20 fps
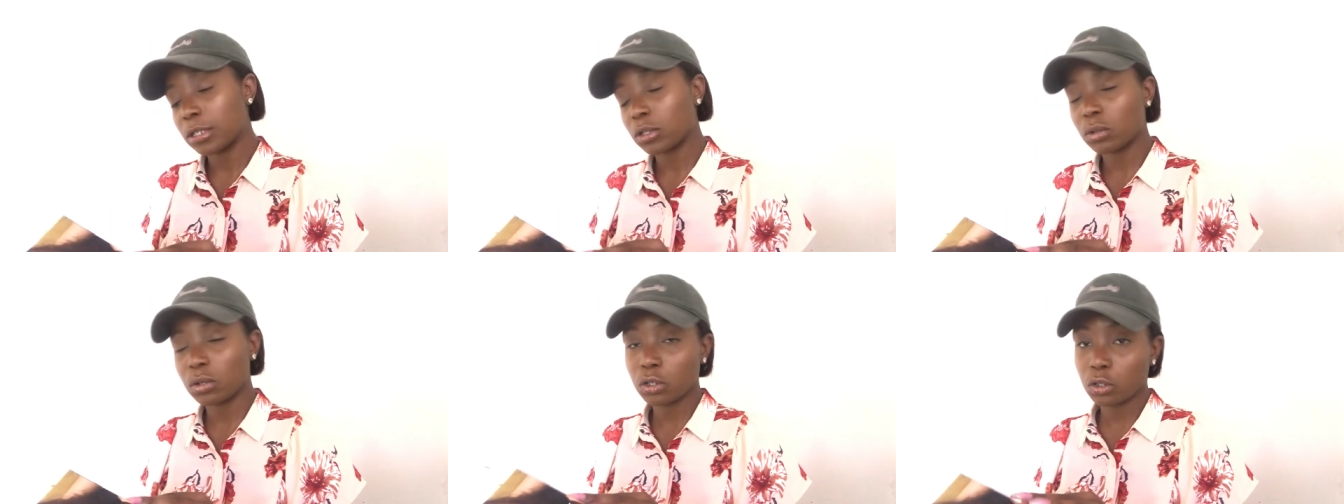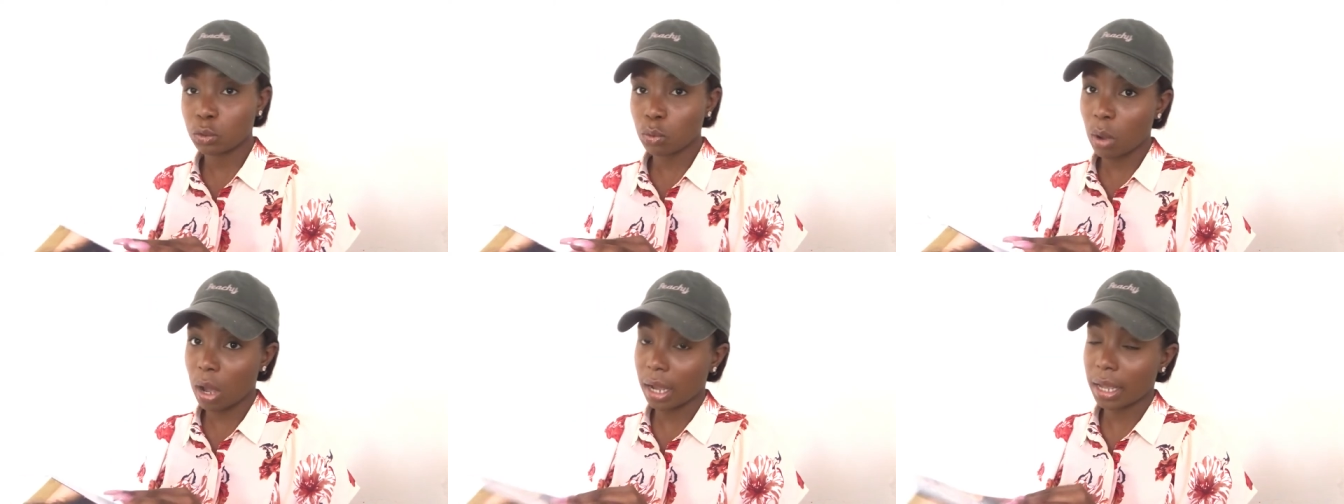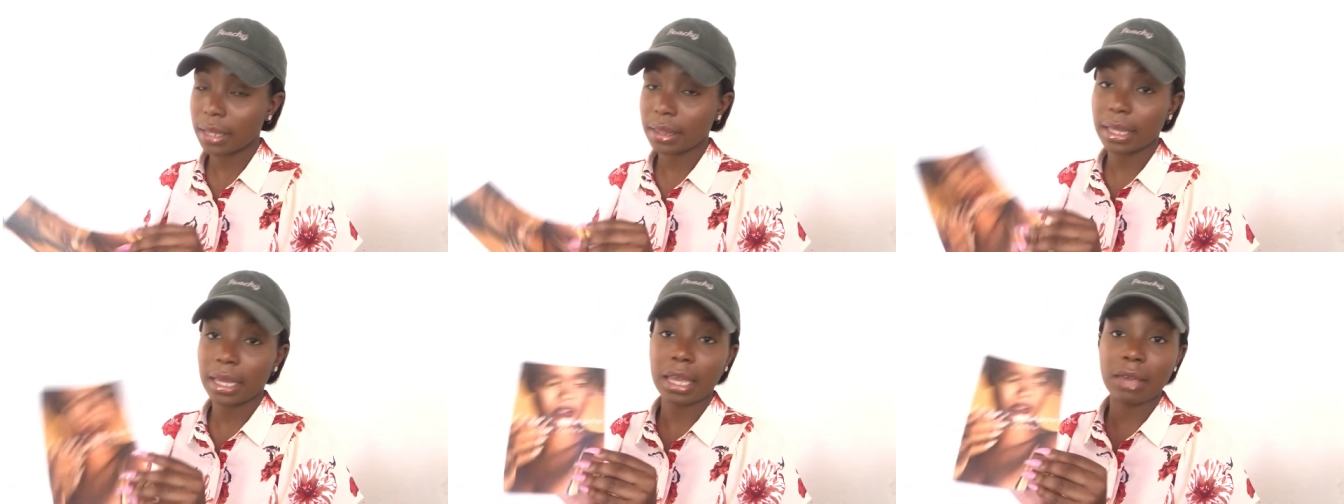As soon as you
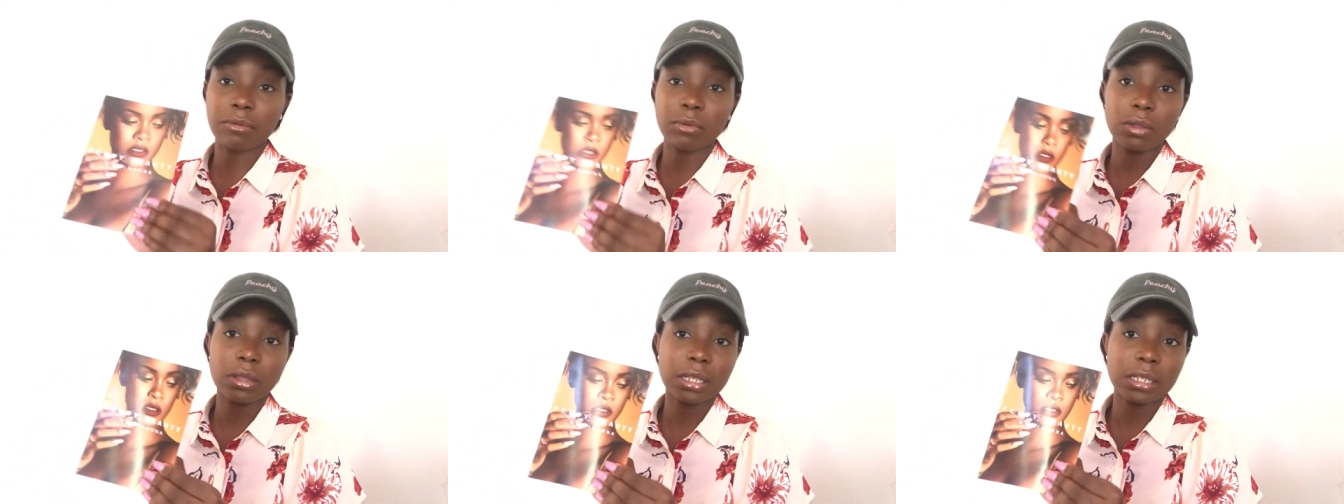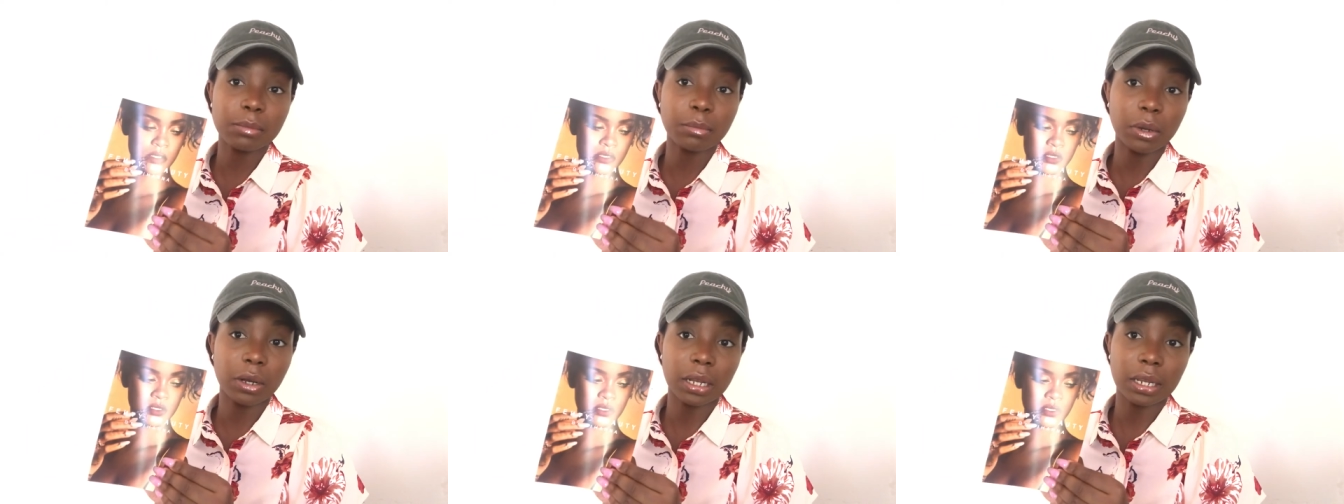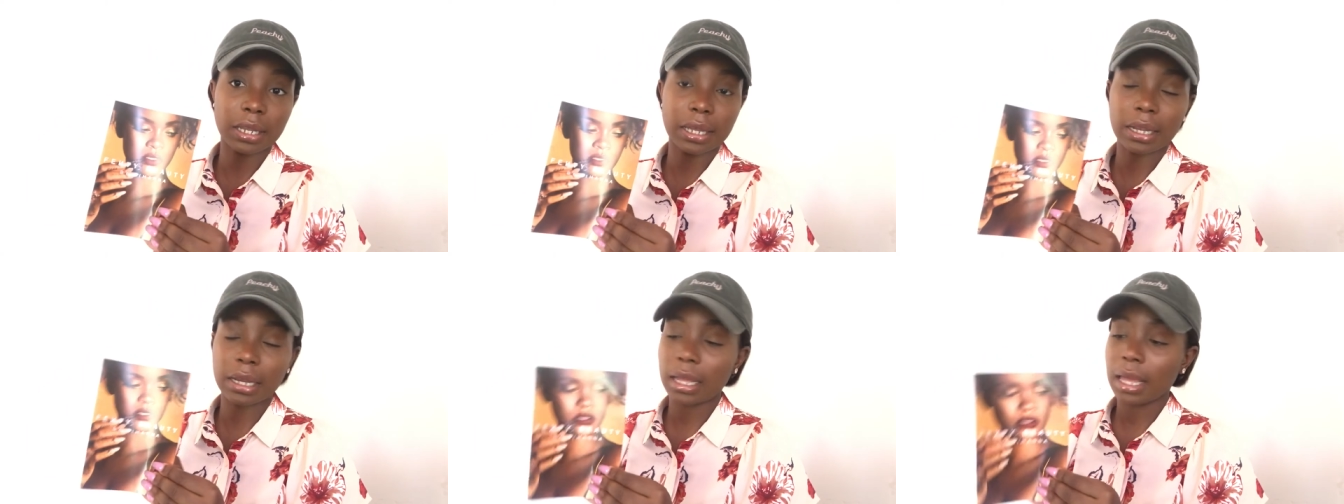walk in, they give you this
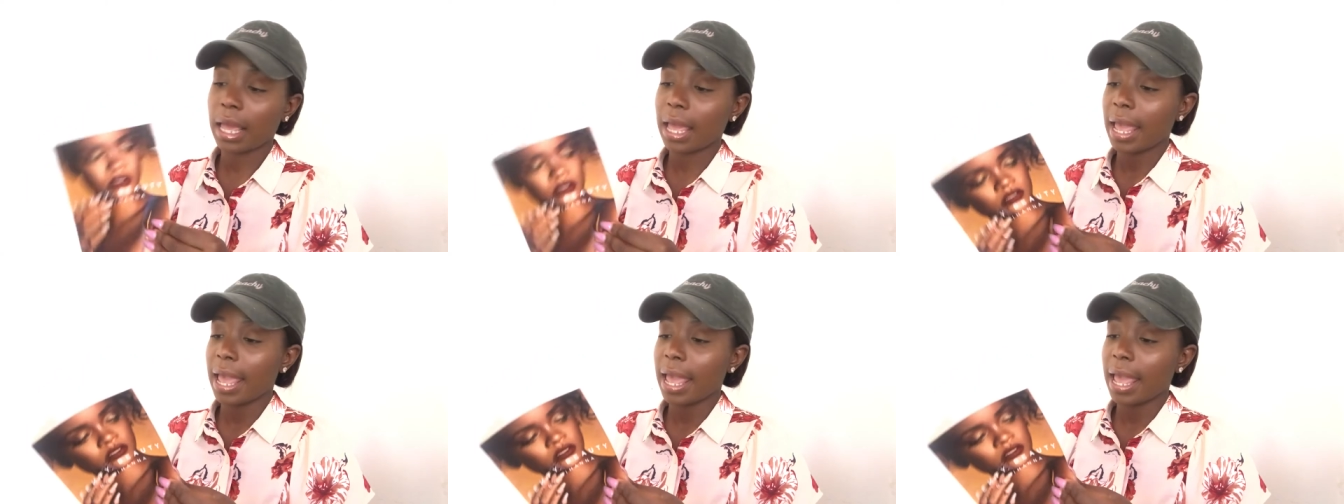booklet,